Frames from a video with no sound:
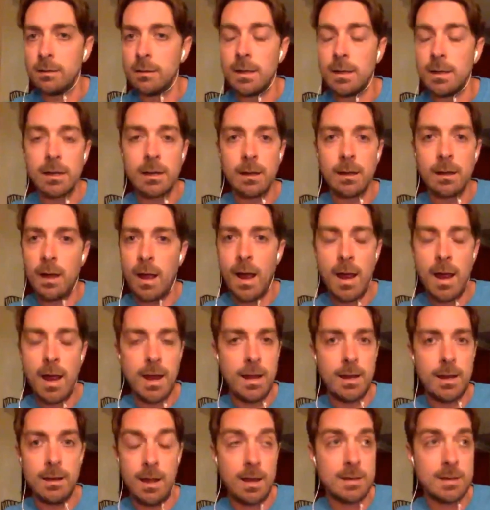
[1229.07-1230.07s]
Like
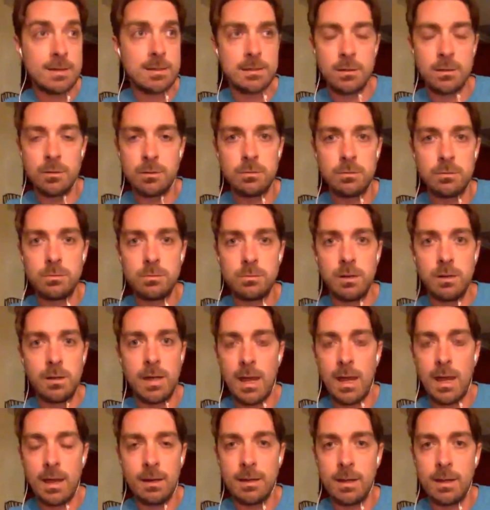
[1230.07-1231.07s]
I still
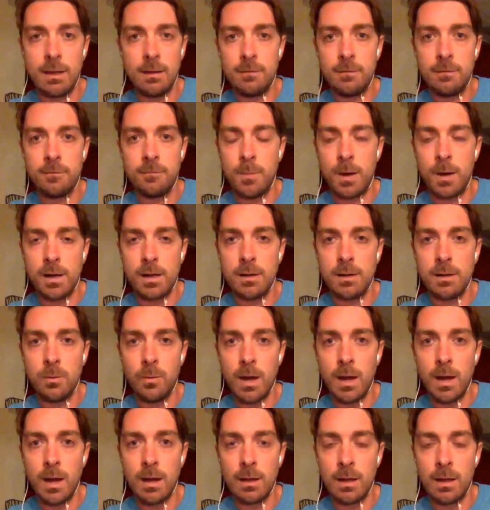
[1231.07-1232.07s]
can't give money
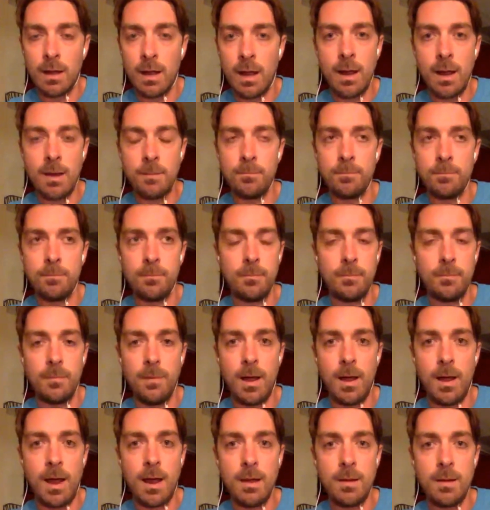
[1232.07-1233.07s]
away. I'm
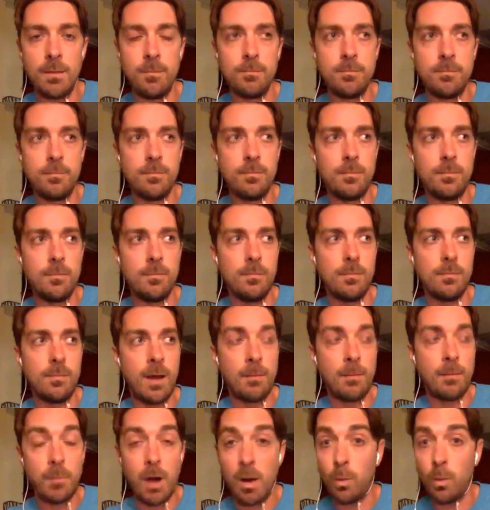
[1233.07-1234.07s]

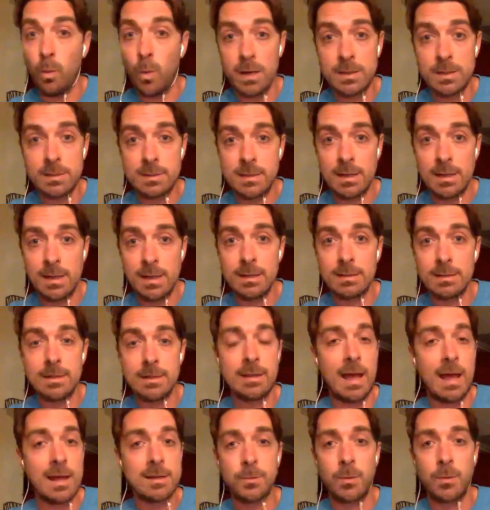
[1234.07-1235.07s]
not wasting it,
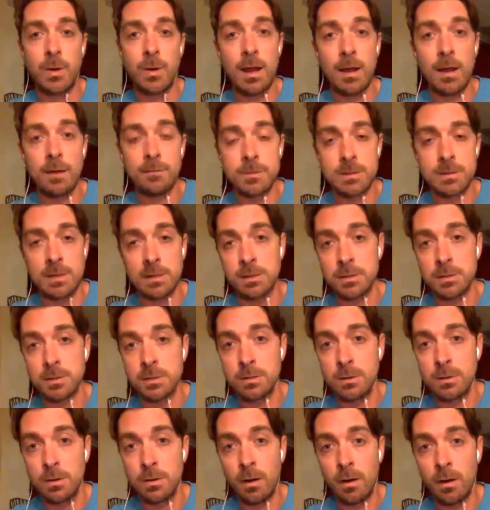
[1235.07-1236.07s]
and that's why I have such a
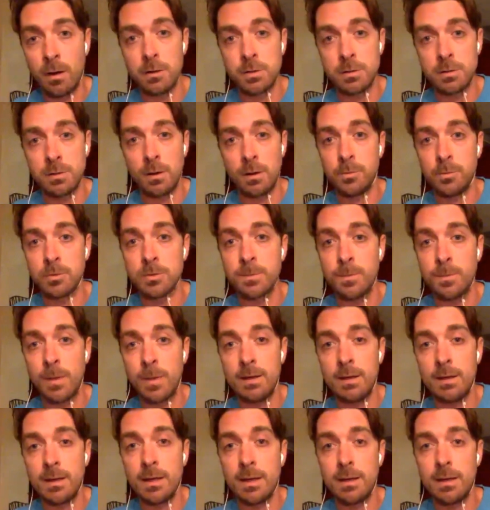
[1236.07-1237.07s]
hard trouble
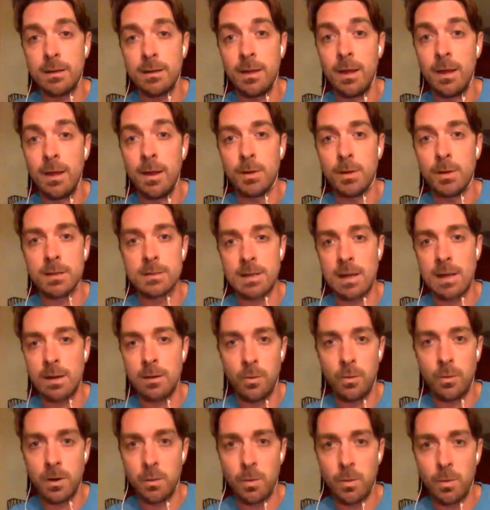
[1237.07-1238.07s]
spending it, because I
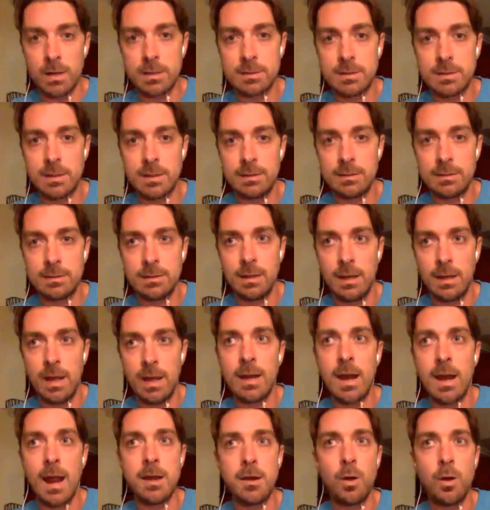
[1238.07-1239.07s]
don't want to waste it.
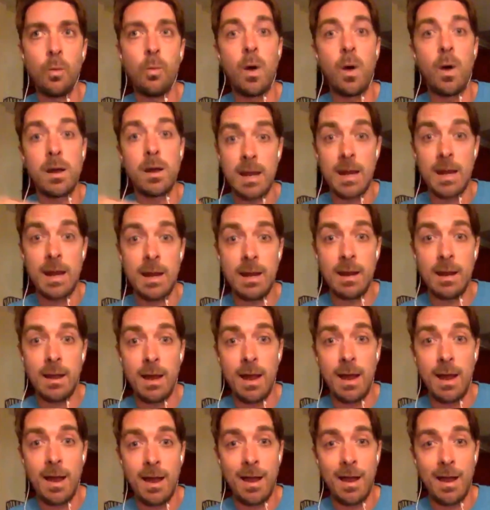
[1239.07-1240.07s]
And I know one day
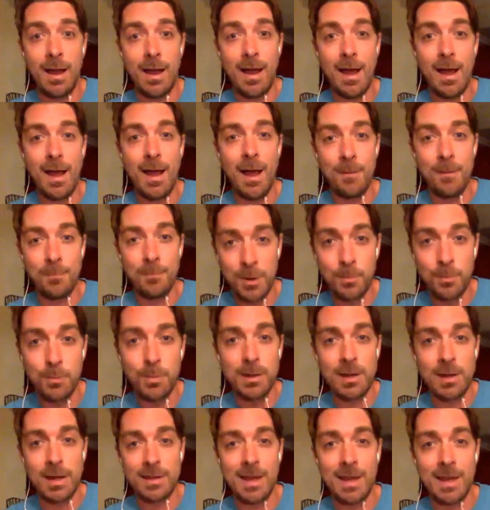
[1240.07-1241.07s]
I'm going to
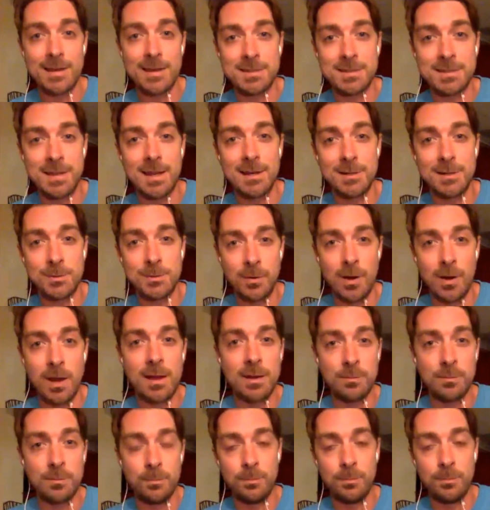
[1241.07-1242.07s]
be at that stage where I
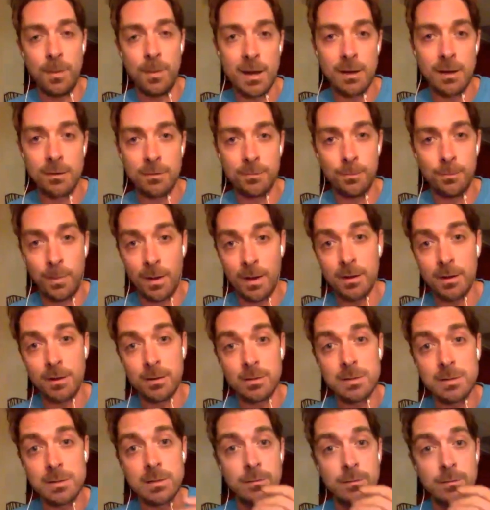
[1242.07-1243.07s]
can make better
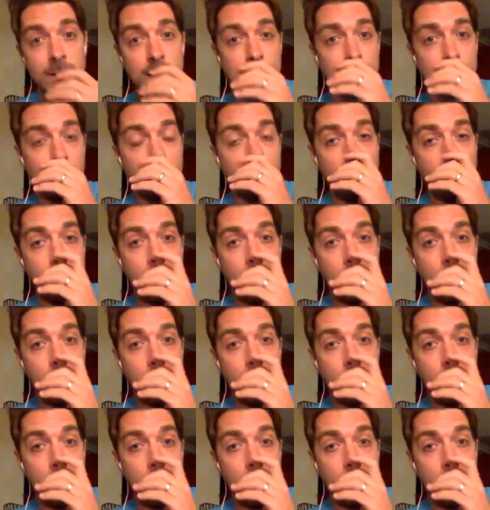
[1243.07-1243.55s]
use of it.